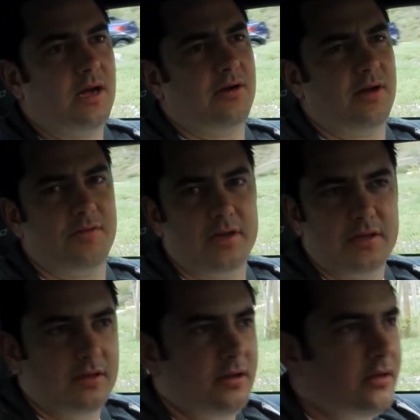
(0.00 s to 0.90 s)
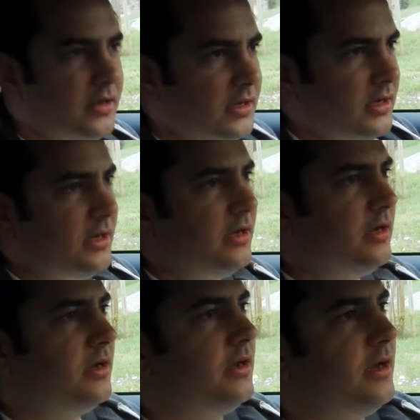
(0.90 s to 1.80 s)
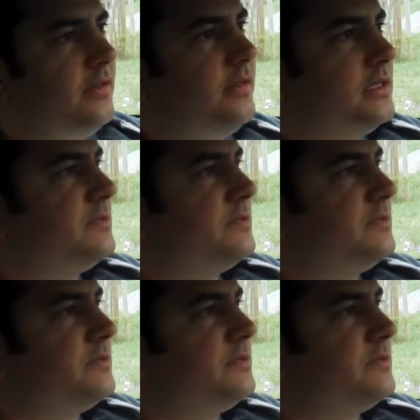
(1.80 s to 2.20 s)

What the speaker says: I don't have anything